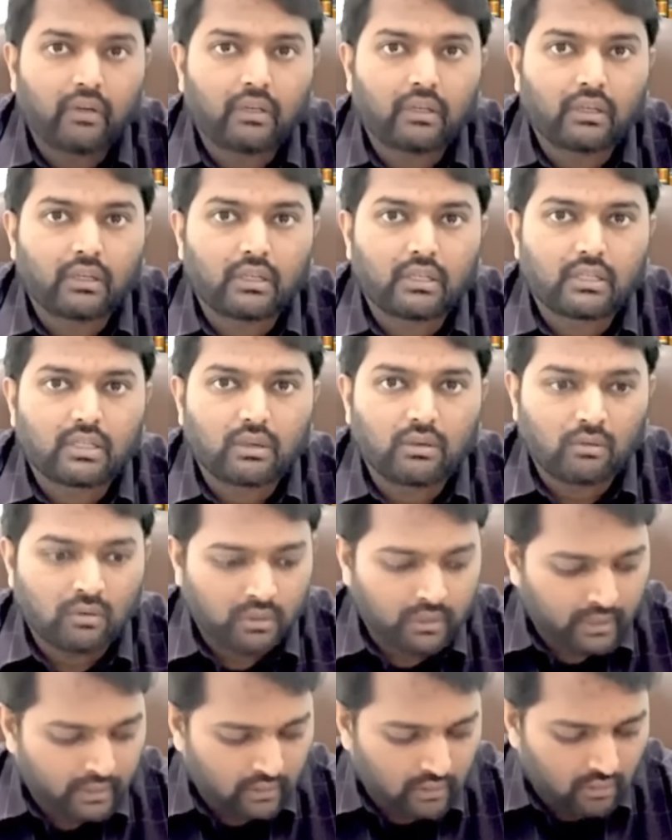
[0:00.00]
at a discount
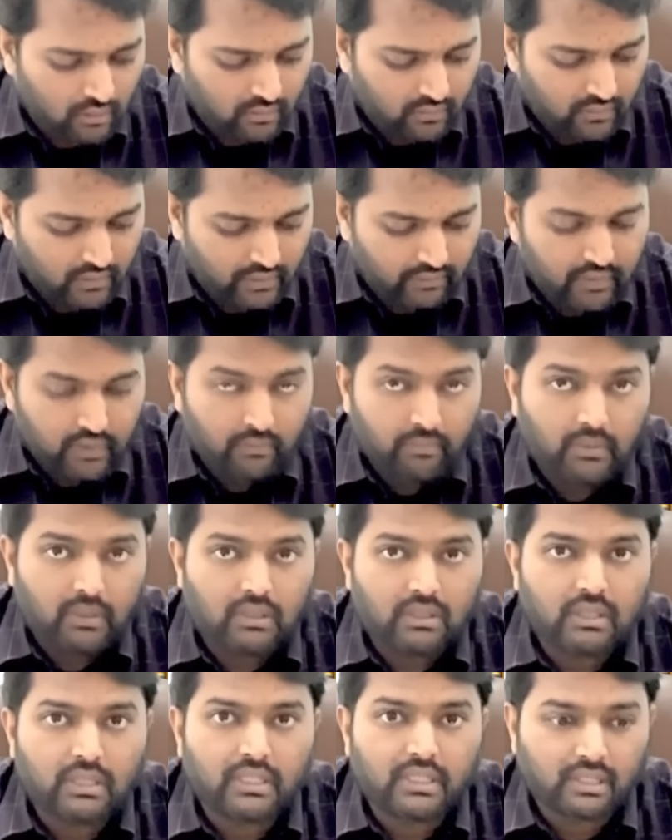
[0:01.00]
rate of
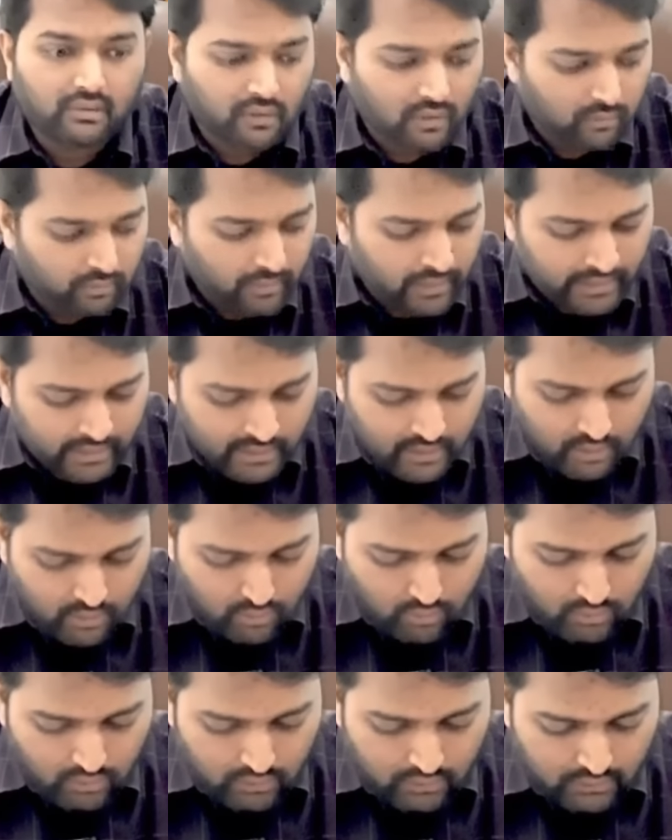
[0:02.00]
11% is equal to minus
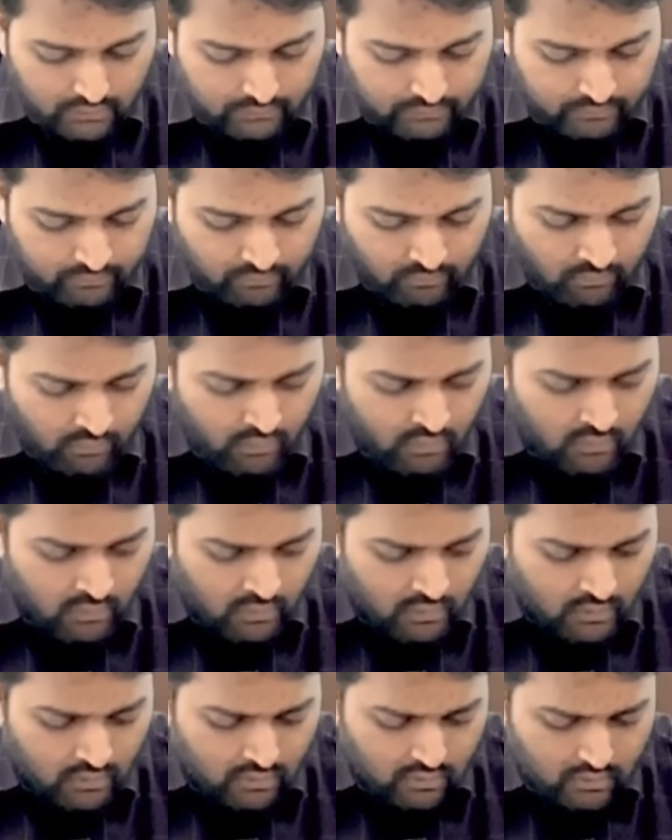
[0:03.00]
200.
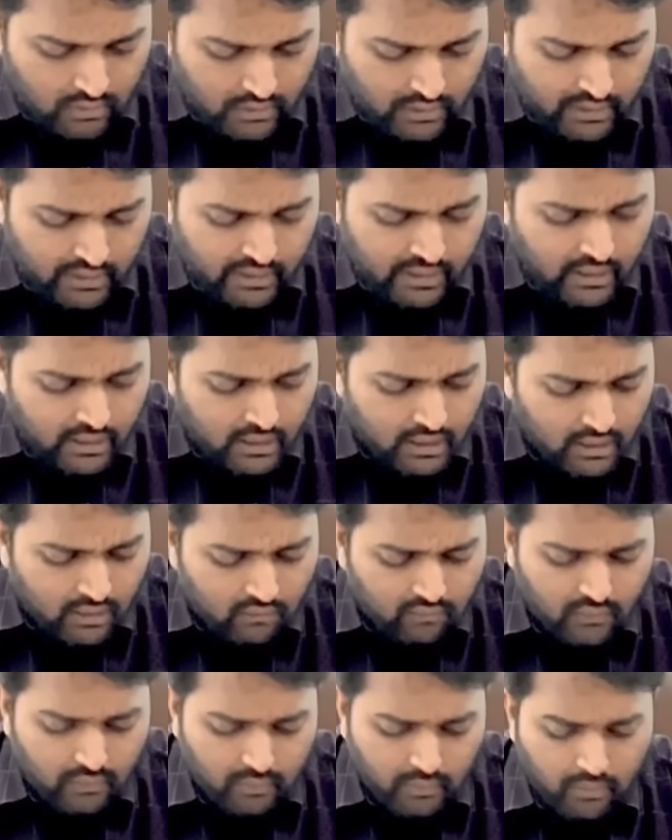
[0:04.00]
So the IRR
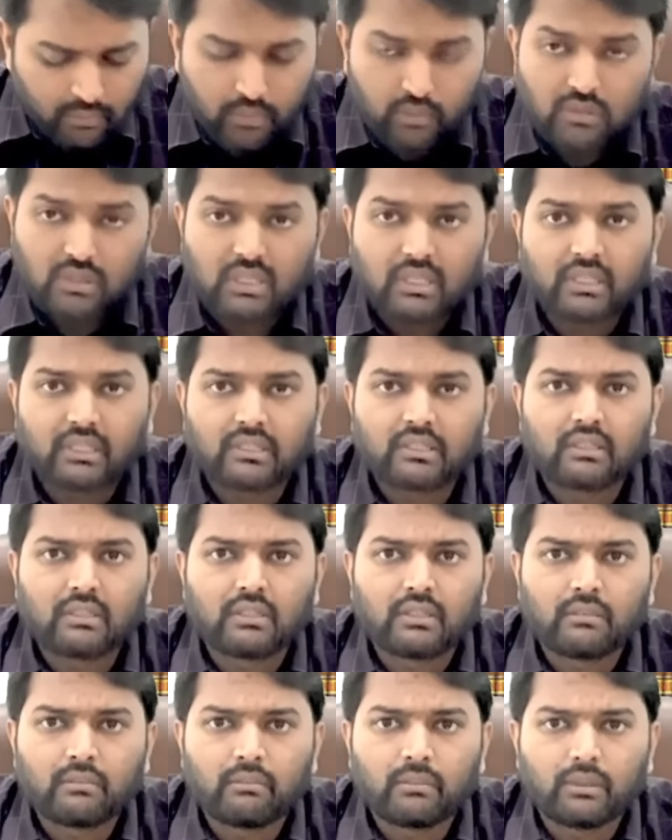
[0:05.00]
of the proposal is
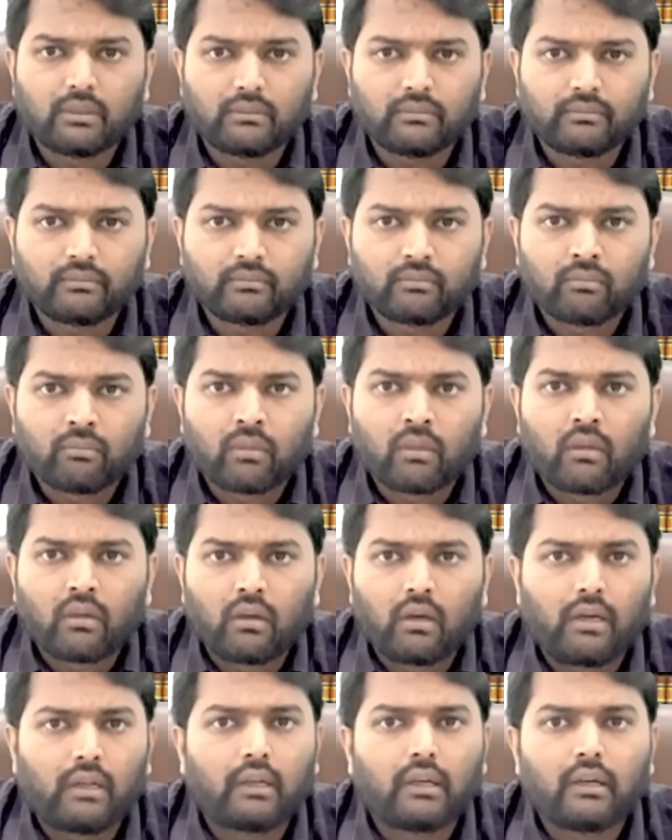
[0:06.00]
simple.
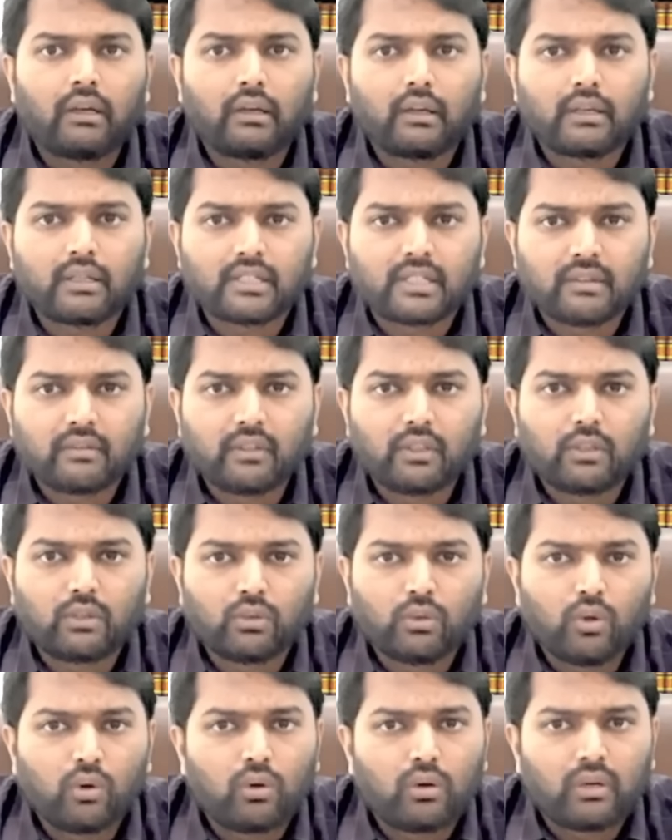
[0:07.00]
IRR is equal to
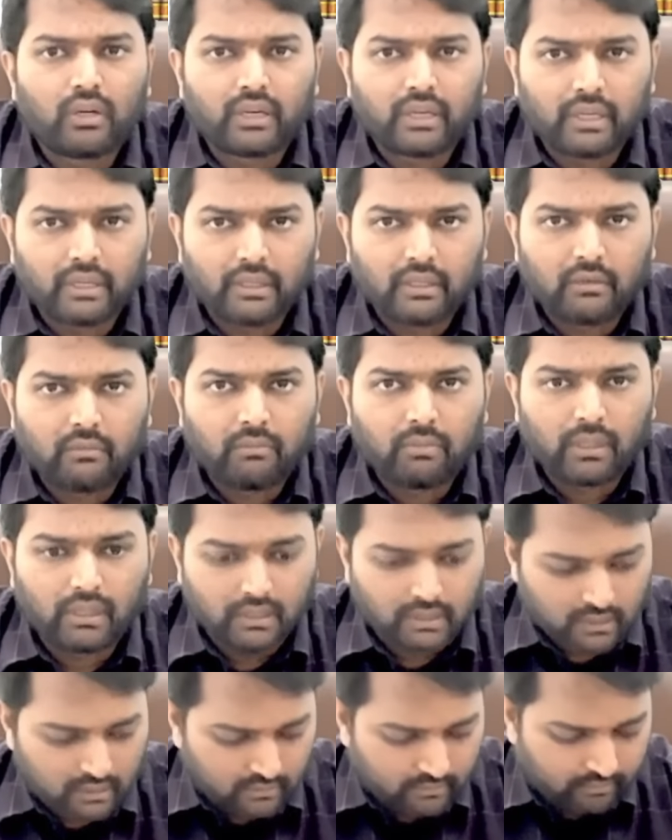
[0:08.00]
lower rate
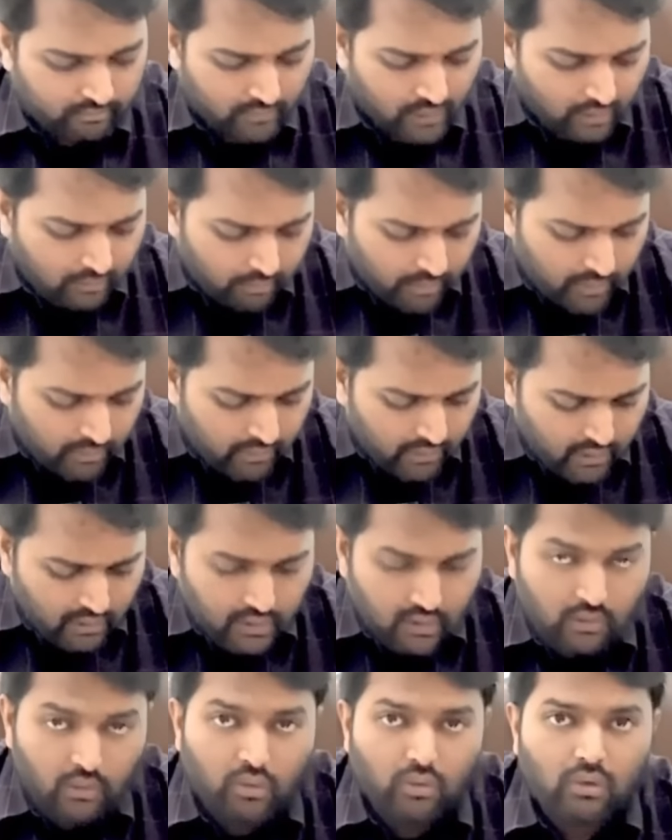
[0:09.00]
plus NPV at
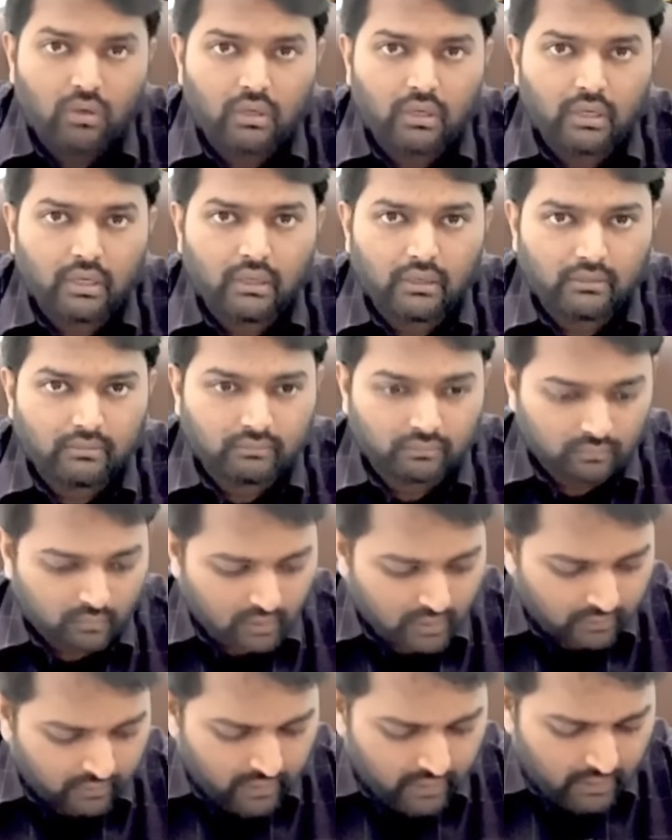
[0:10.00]
a lower rate
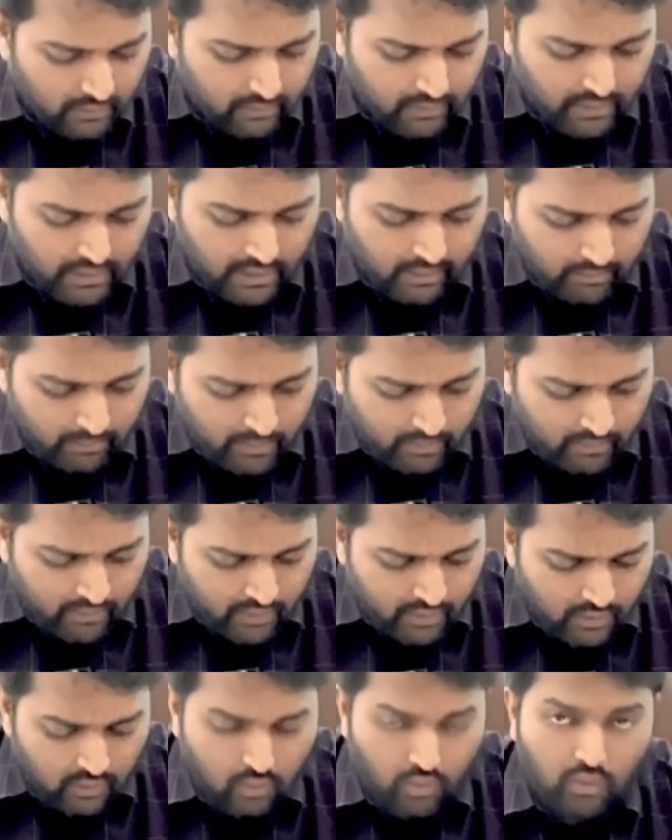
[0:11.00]
divided by NPV at
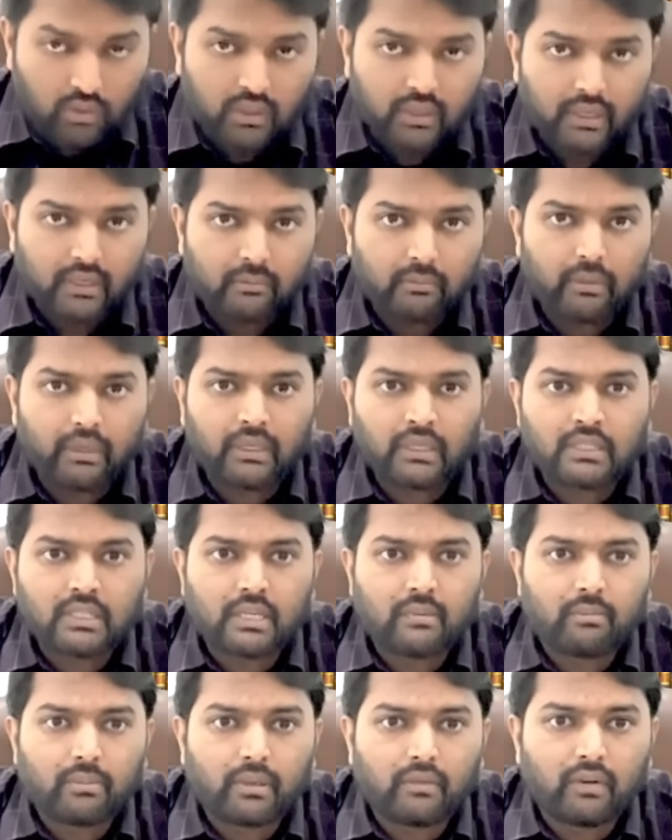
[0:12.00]
a lower rate minus
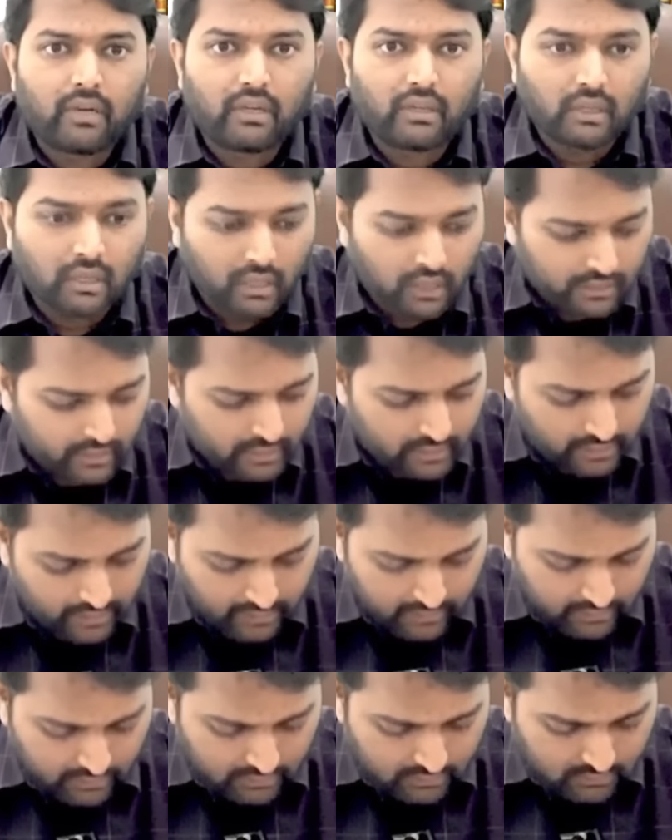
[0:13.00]
NPV at a higher rate.